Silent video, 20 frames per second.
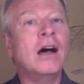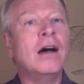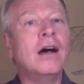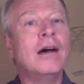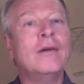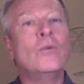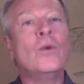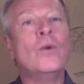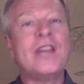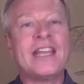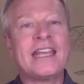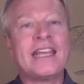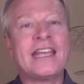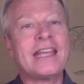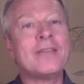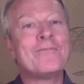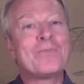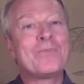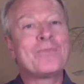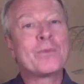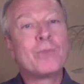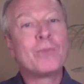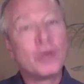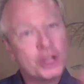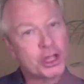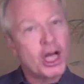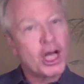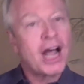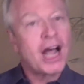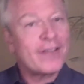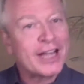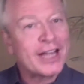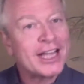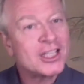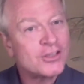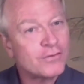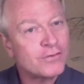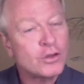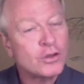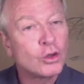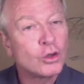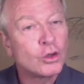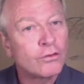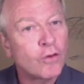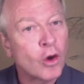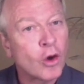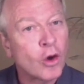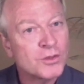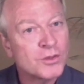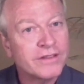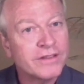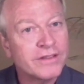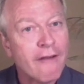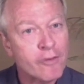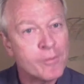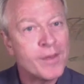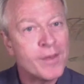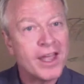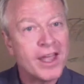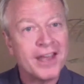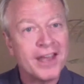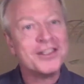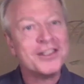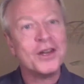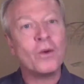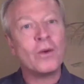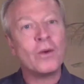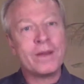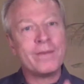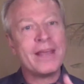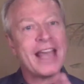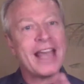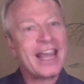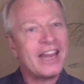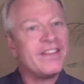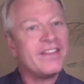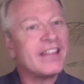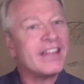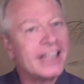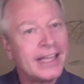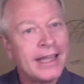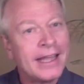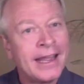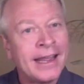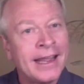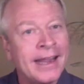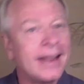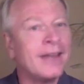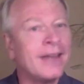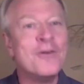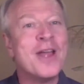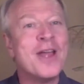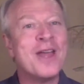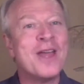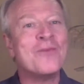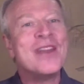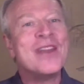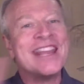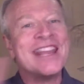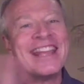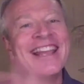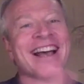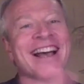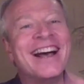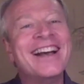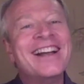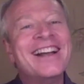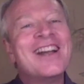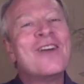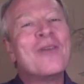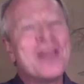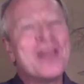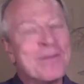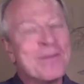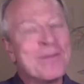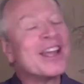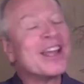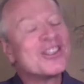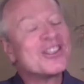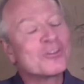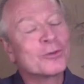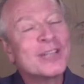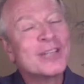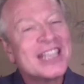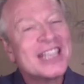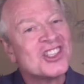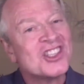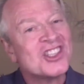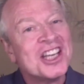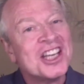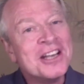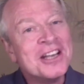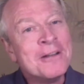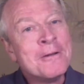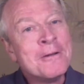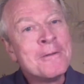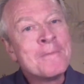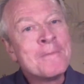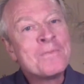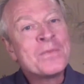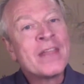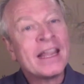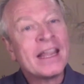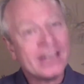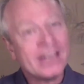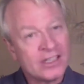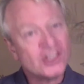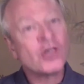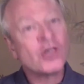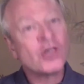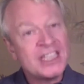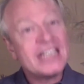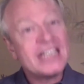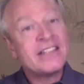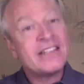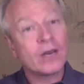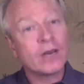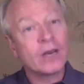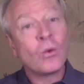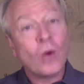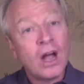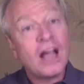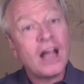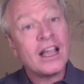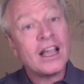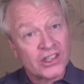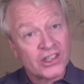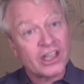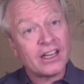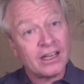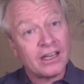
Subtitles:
we pushed off against feudal forms of government, we beheaded the king, and we embraced reason. And so indeed there was a